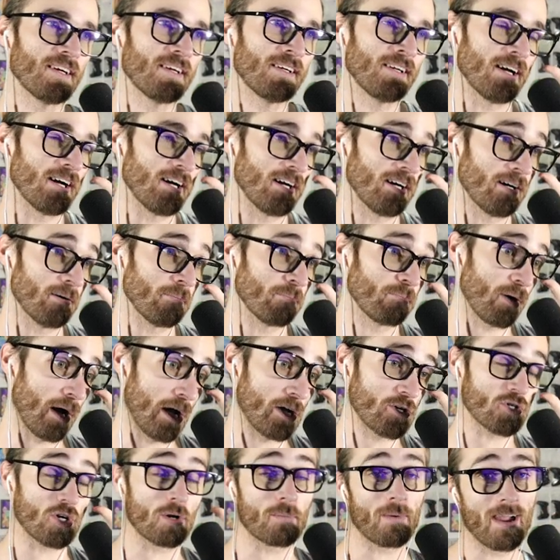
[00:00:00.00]
Um,
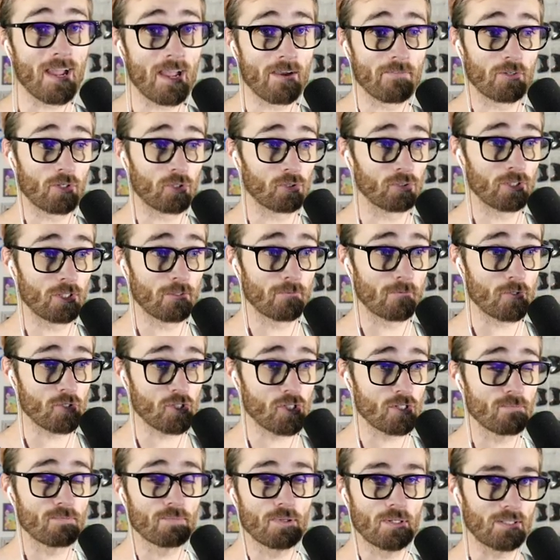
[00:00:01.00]
Padre might have an earlier
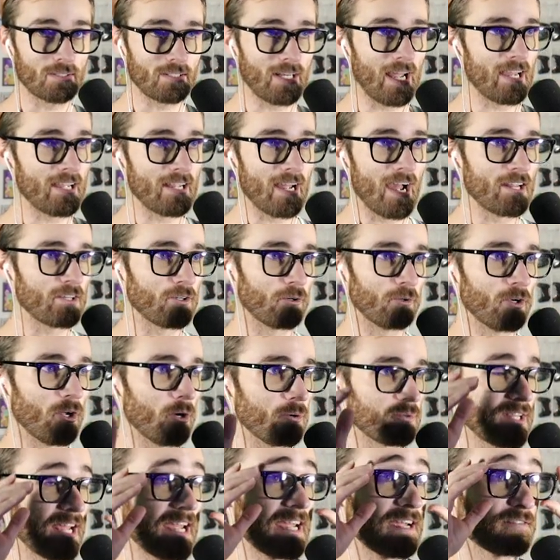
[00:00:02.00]
version, but I, I don't know.
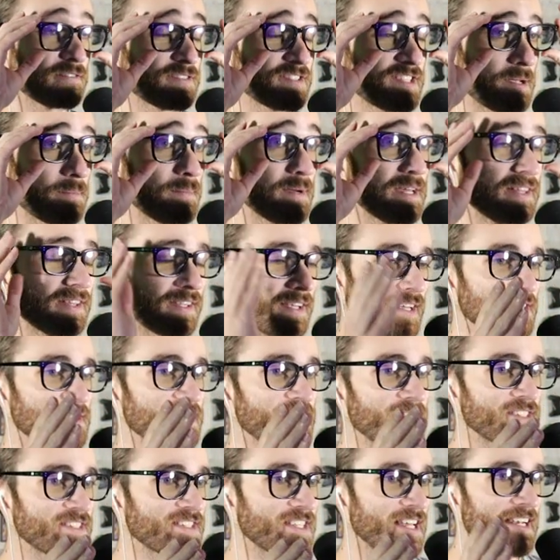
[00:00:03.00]
Dave sent me this.
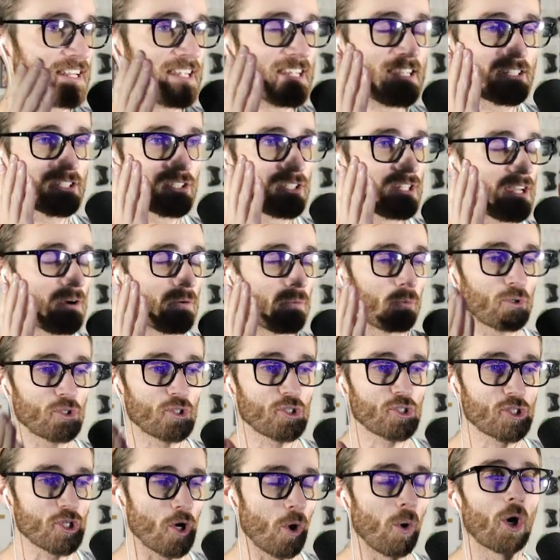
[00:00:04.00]
He said he it was
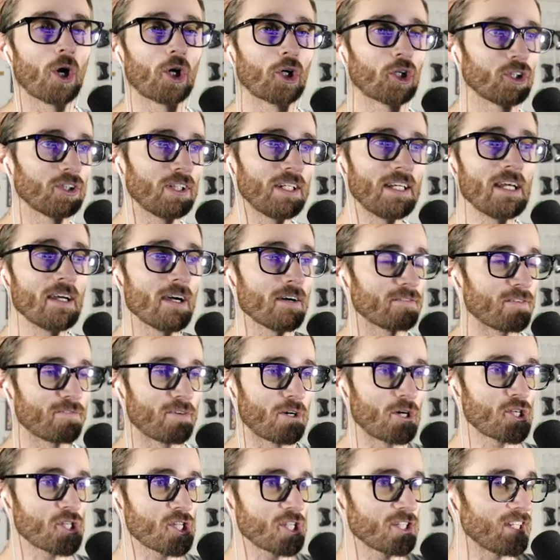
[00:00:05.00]
so early of a
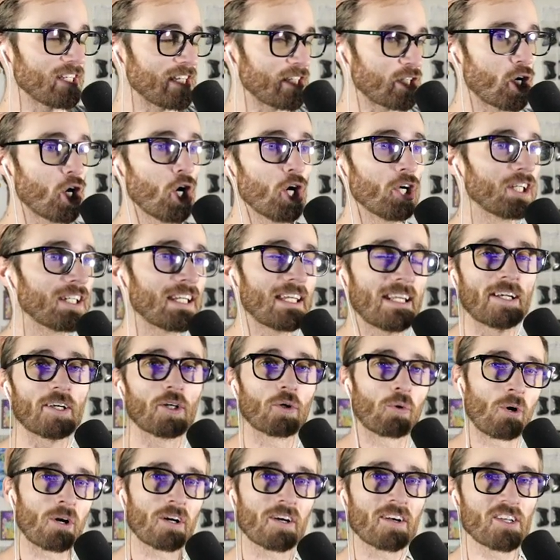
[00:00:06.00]
version that he couldn't get it to
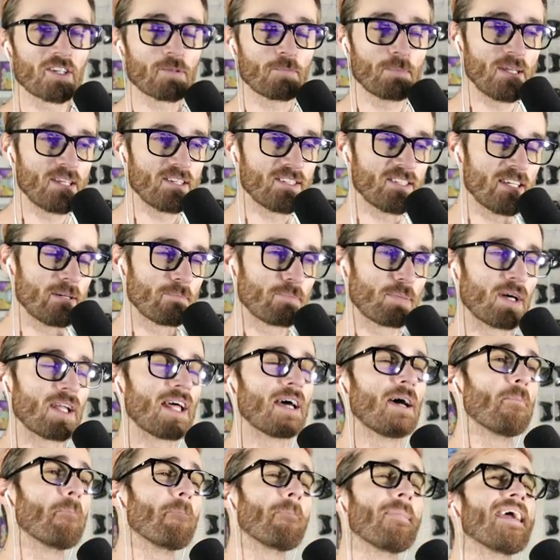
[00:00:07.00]
work on his PC.
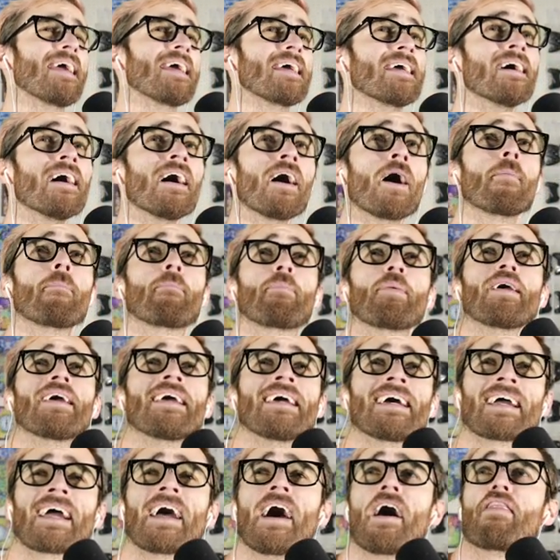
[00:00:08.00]
But me
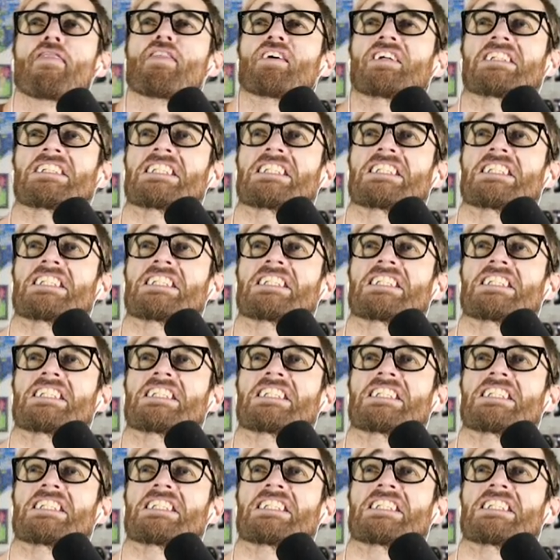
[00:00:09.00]
being the